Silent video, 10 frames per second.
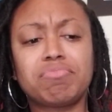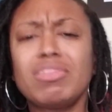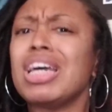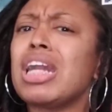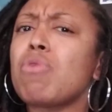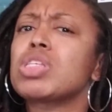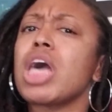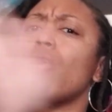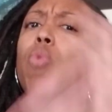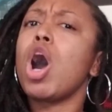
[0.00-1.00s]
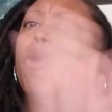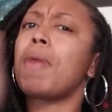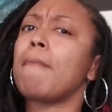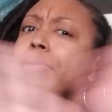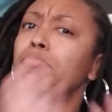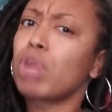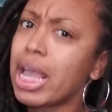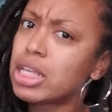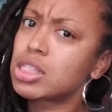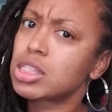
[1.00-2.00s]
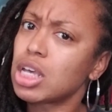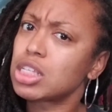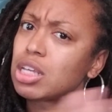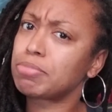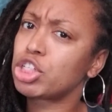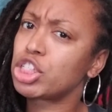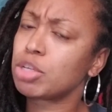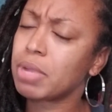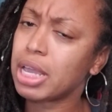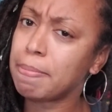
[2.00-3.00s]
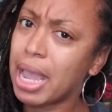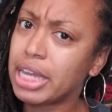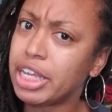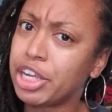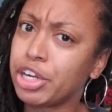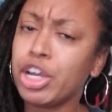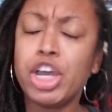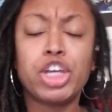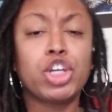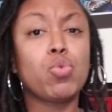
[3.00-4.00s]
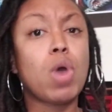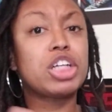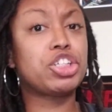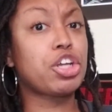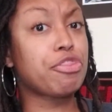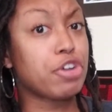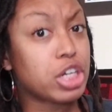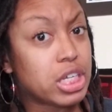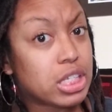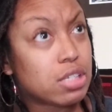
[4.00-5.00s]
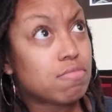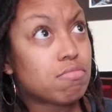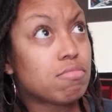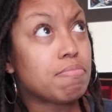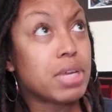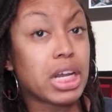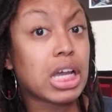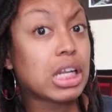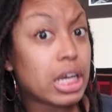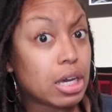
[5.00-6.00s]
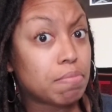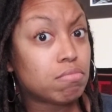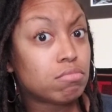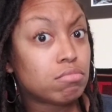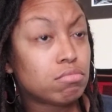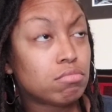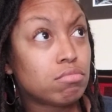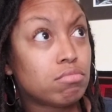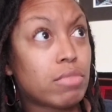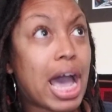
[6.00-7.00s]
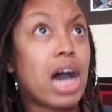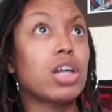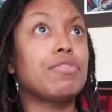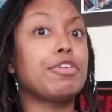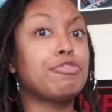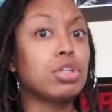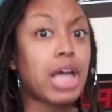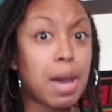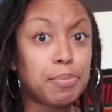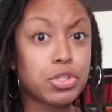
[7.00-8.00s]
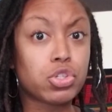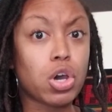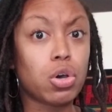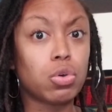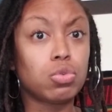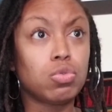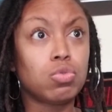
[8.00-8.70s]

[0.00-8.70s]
And I was like, whoa, pump your brakes. Assumptions are being made here. You're watching a 30-minute clip out of a full episode,